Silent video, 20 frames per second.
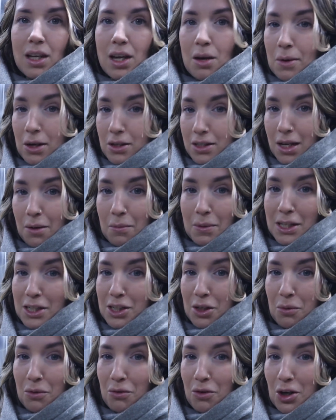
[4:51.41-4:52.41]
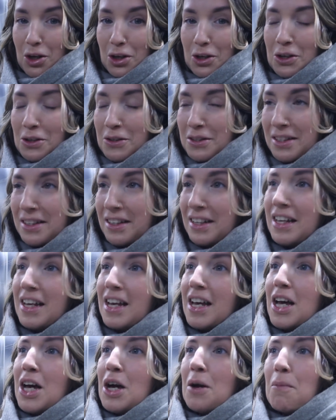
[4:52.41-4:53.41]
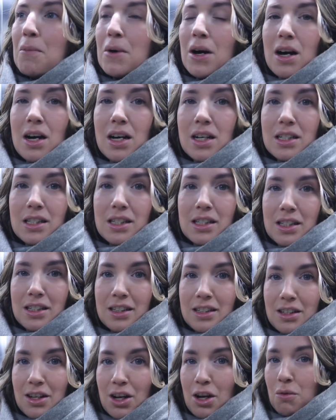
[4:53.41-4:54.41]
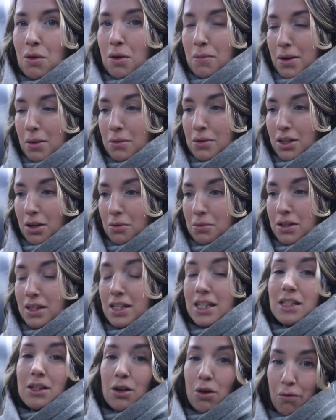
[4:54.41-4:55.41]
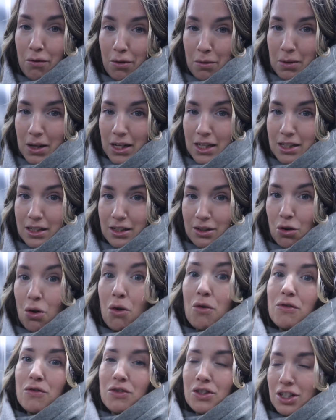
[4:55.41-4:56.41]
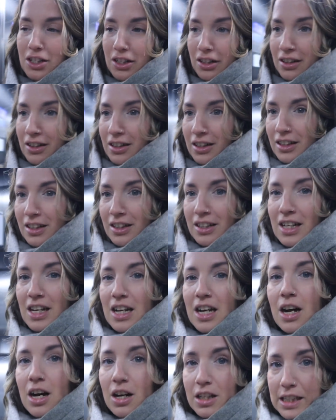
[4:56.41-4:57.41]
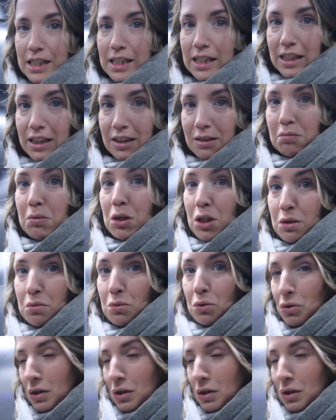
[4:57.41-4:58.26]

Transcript: about 10 minutes up the road, but I won't be able to come to this coffee place as often, i.e. most